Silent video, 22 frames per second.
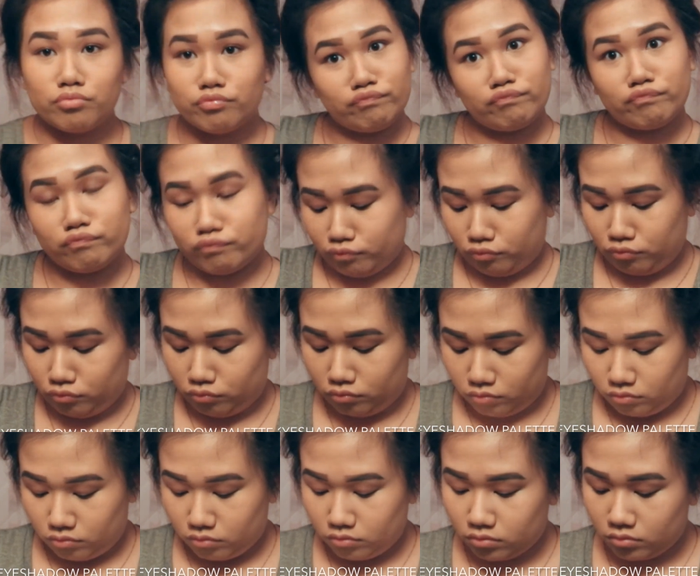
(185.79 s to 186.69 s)
Spice
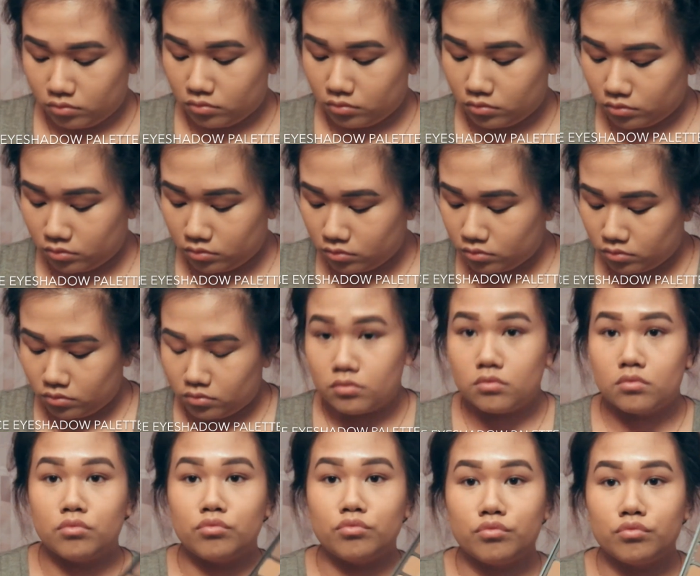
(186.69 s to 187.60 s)
Eyeshadow palette,
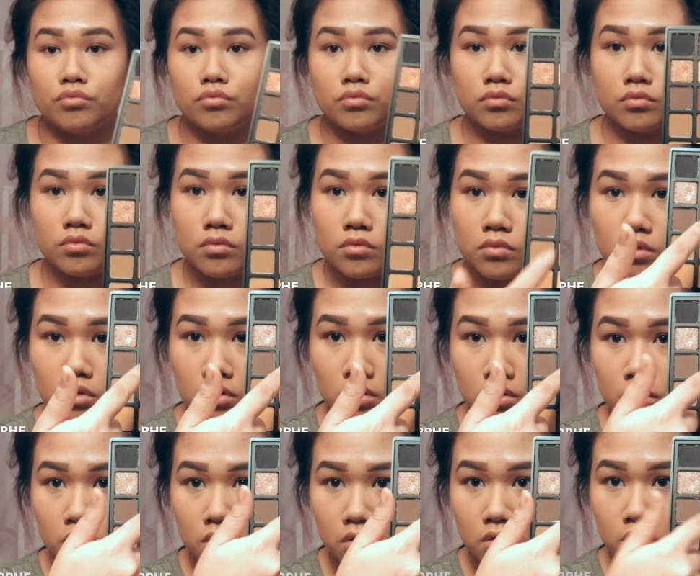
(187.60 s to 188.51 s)
and I'm going to
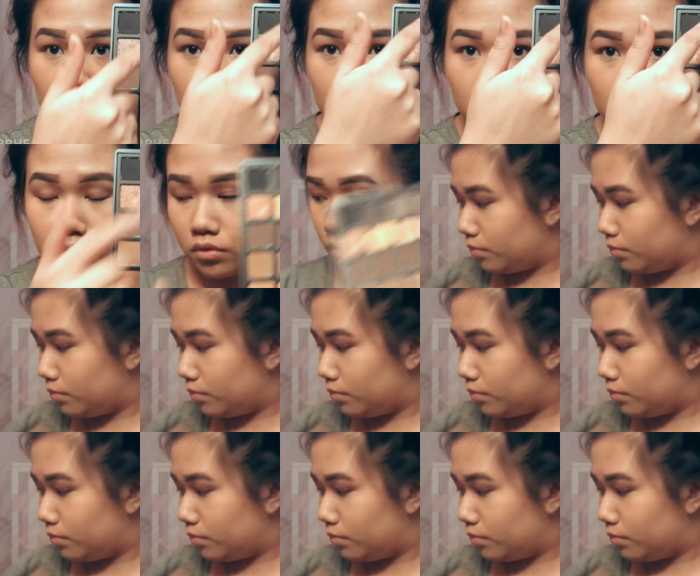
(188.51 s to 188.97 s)
go in with these